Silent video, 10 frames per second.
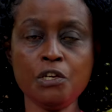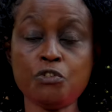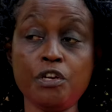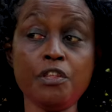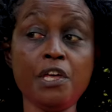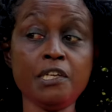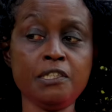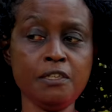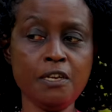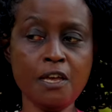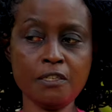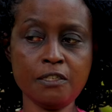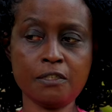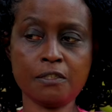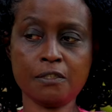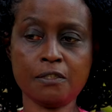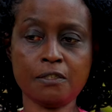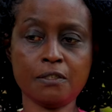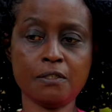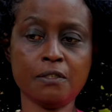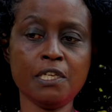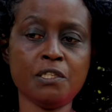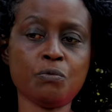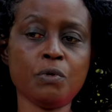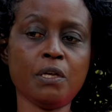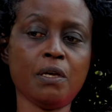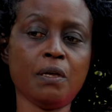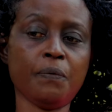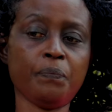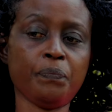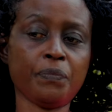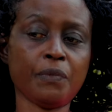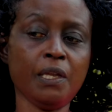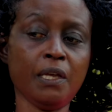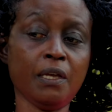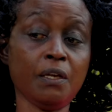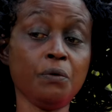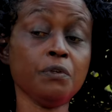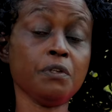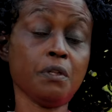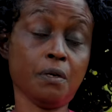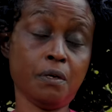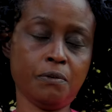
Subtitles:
Actually, that nurse, that's where like I got the